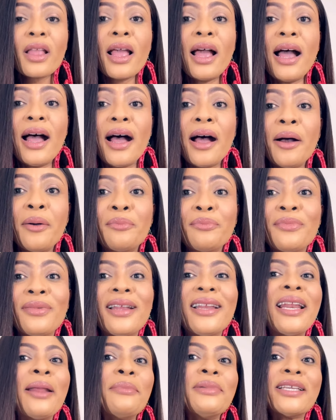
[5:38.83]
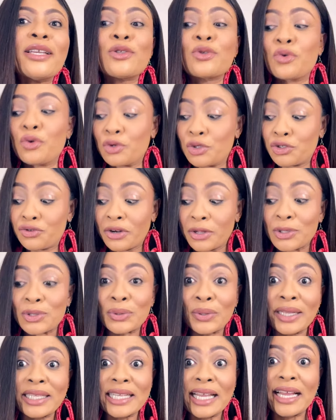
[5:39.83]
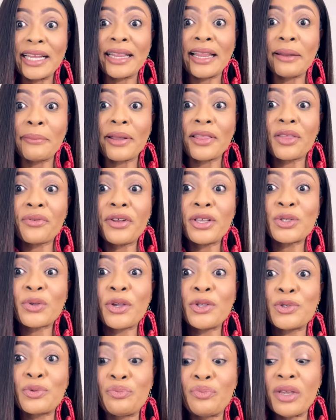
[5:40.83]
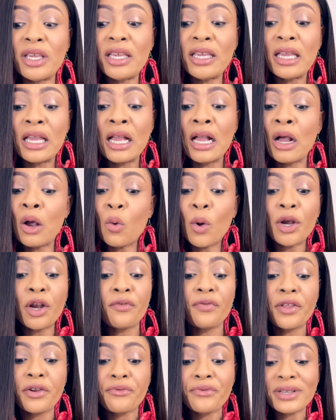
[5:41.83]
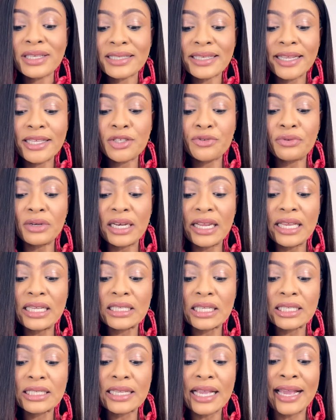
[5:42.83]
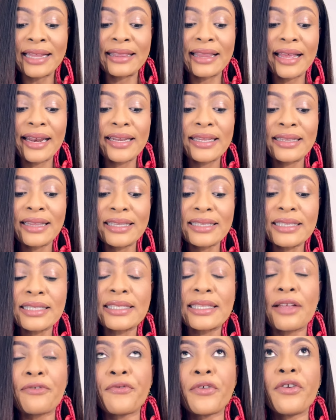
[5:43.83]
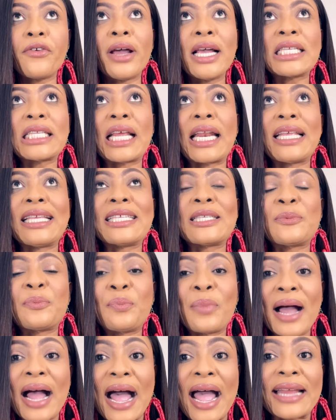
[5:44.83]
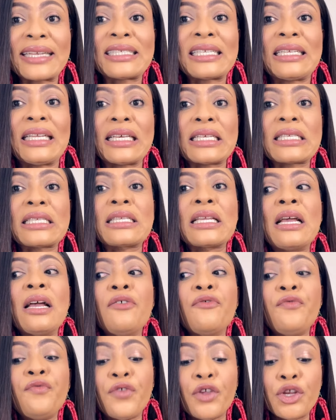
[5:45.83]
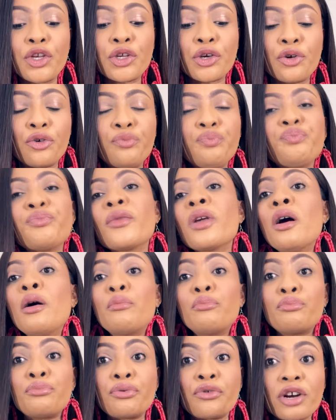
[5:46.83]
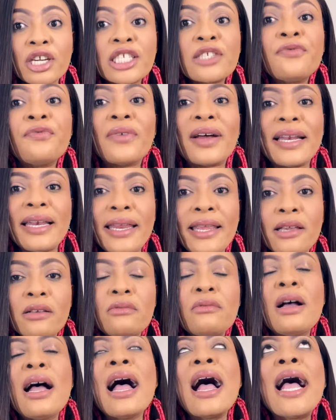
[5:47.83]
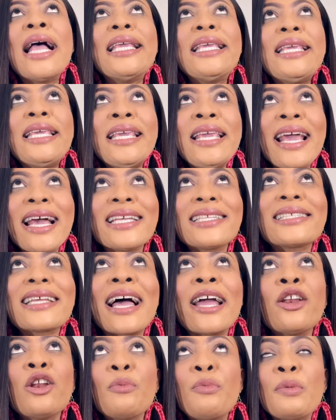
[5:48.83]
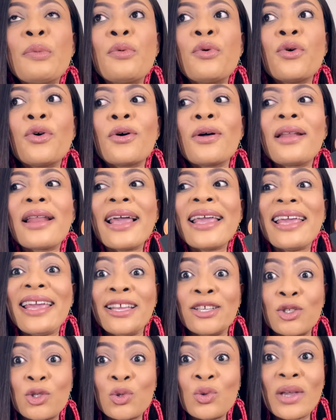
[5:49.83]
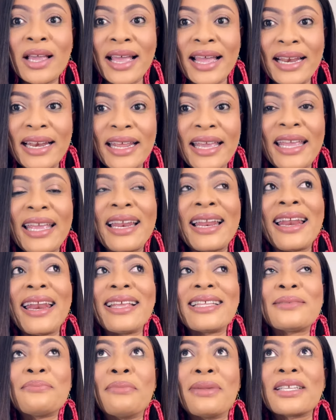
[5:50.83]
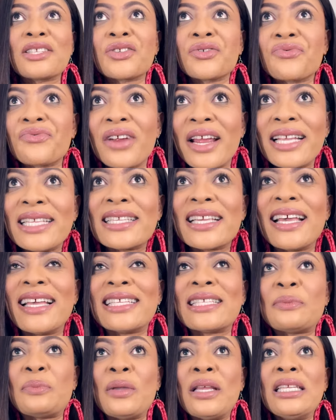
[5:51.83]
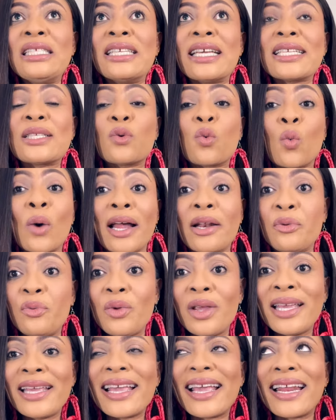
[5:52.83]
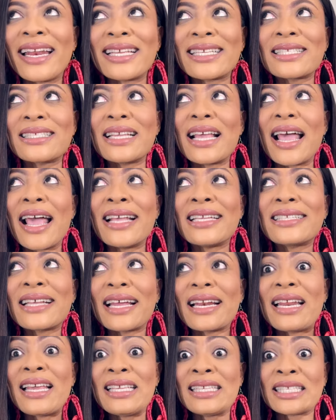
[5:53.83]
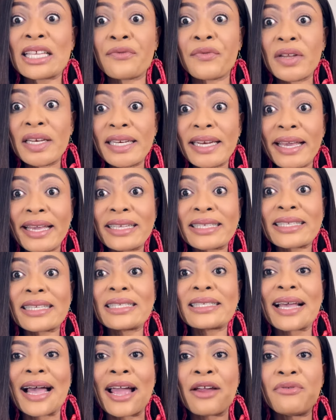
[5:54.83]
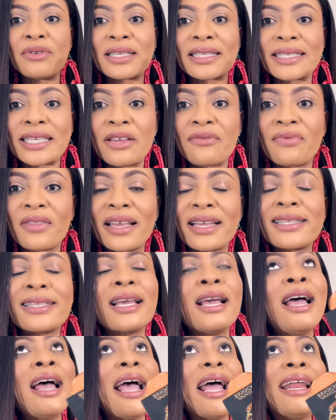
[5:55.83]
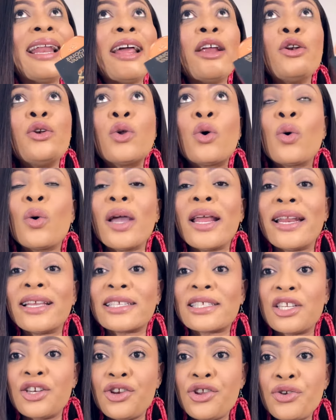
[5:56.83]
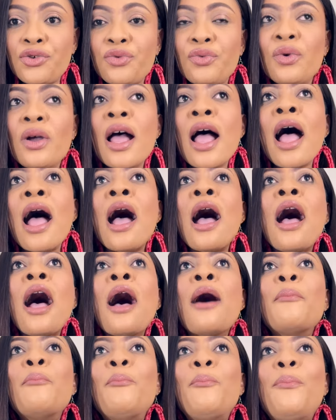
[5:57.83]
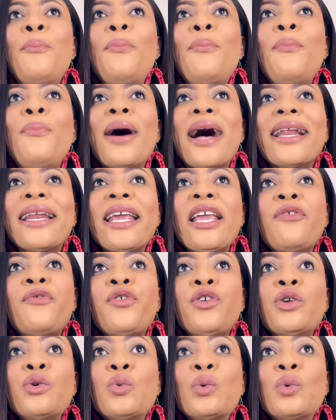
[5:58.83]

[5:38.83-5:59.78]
let me just go straight to it. The number three is going to be one of the recent releases, and that this is the fragrance that inspired this video, Brush Vanille. Yes, I know people go like, it's too early, let it macerate. It's been just 1 week. It is exactly 7 days since I received this, and I know it is new, but if you